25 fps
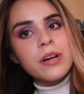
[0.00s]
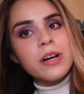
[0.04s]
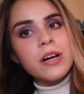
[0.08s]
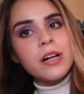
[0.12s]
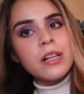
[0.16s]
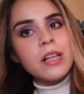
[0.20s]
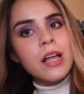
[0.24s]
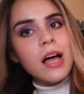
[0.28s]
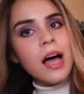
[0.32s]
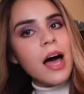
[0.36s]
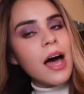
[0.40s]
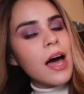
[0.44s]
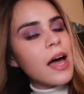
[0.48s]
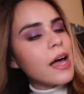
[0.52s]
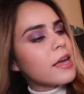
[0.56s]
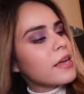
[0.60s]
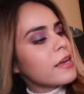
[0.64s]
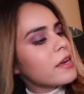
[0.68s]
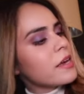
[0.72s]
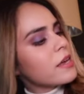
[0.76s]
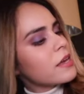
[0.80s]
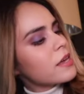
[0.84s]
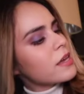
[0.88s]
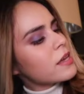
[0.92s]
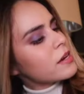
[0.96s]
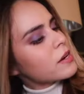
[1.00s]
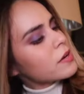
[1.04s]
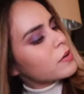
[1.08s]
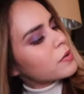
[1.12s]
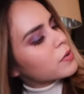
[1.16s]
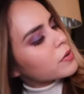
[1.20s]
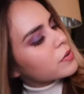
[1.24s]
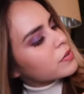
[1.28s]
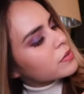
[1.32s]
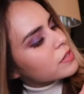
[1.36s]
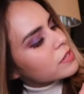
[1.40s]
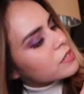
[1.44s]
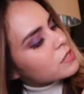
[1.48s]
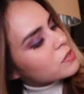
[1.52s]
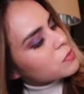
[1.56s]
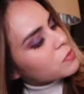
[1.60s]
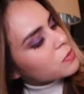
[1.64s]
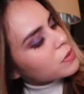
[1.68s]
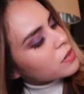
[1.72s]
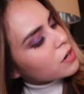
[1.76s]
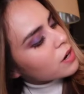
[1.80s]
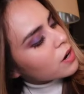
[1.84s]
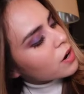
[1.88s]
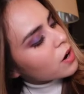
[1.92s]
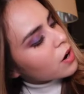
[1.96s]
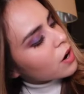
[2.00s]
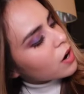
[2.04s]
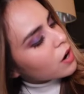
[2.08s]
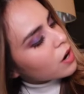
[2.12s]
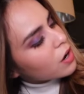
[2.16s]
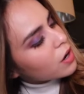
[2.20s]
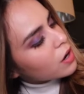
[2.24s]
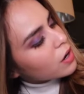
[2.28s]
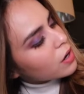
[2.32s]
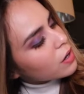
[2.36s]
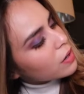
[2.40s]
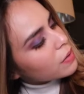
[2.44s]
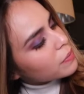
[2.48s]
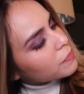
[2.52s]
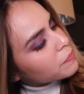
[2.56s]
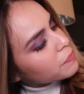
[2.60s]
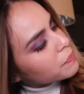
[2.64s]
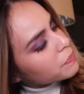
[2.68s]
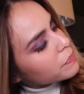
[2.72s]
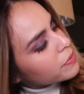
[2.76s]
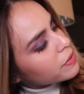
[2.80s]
called iron, or this one called